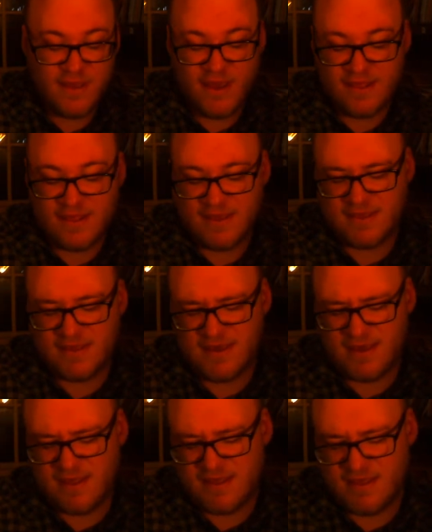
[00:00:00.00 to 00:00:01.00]
I think
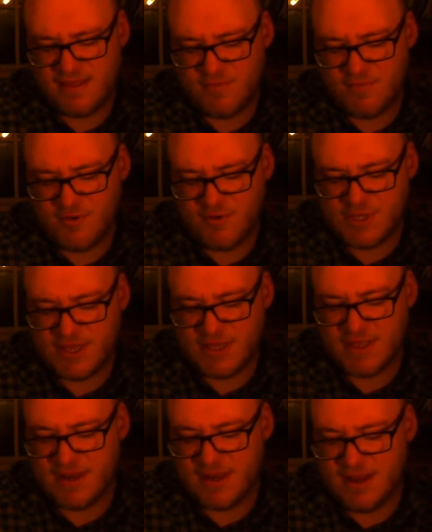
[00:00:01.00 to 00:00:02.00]
I think the most thing
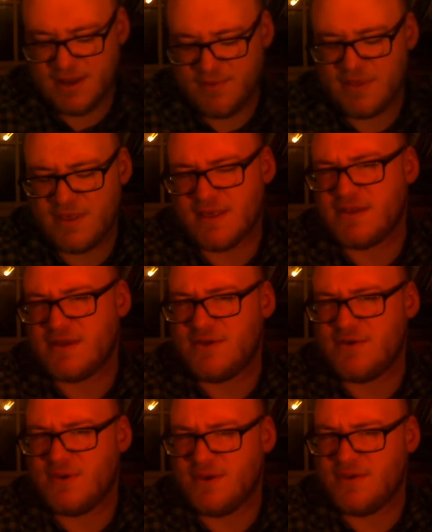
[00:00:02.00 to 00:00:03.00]
that I really like to do
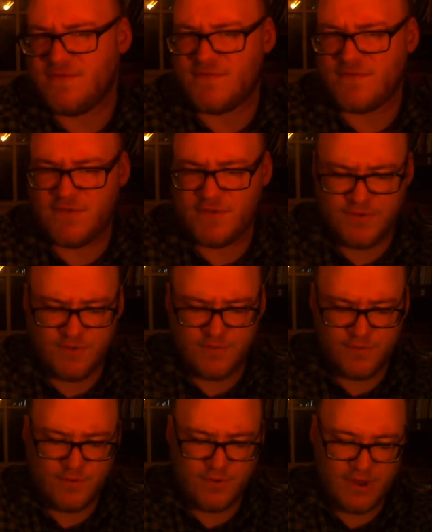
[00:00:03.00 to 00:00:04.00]
is to
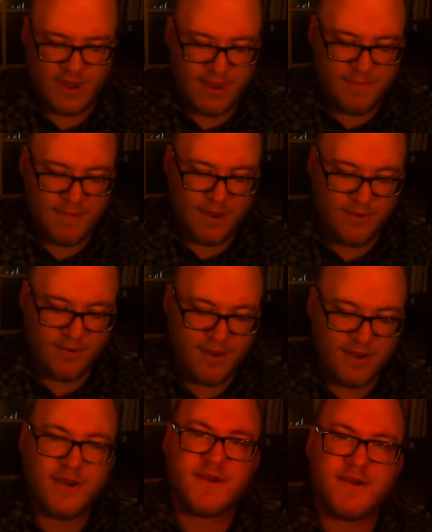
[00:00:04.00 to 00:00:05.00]
create my own
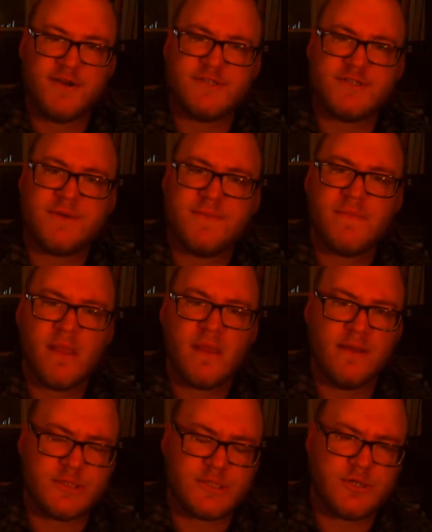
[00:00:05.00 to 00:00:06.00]
characters
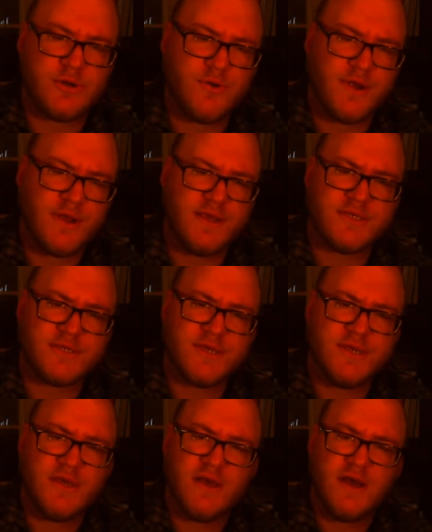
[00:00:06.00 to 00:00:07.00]
and stories
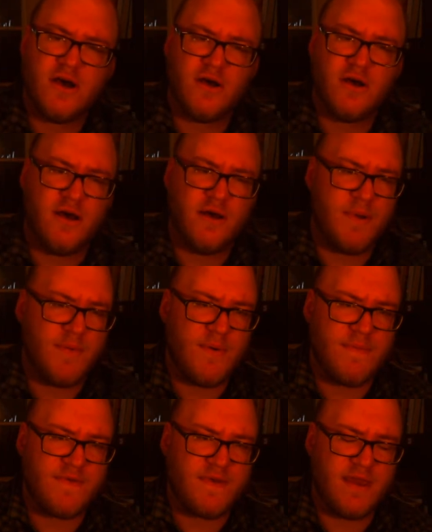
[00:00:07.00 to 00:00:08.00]
on my
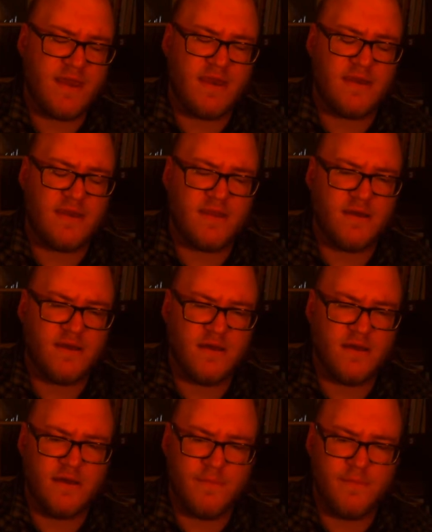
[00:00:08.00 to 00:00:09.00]
website.
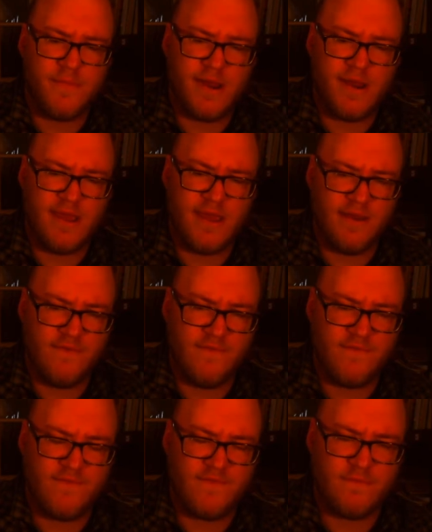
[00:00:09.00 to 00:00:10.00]
Um, I have
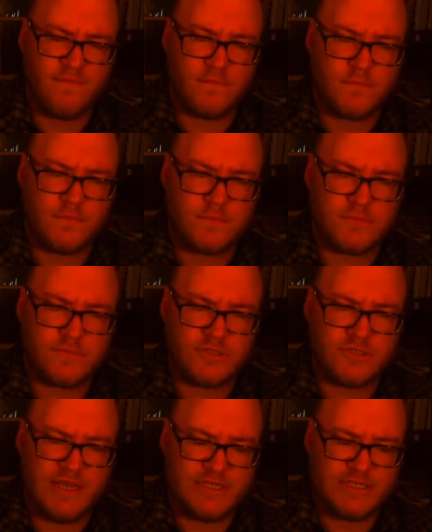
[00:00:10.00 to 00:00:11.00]

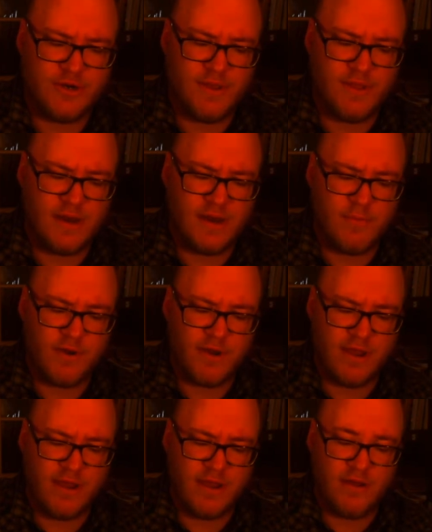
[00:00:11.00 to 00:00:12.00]
a story that I'm working
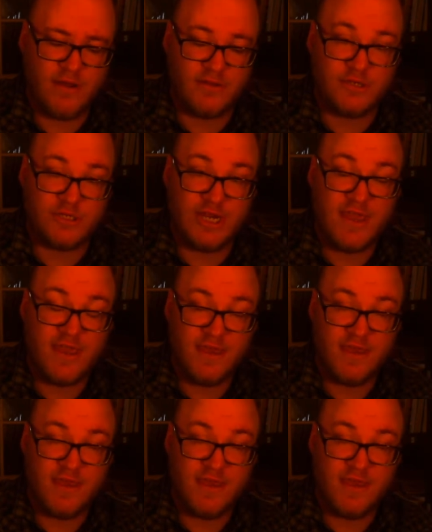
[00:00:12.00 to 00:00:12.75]
on called Jack,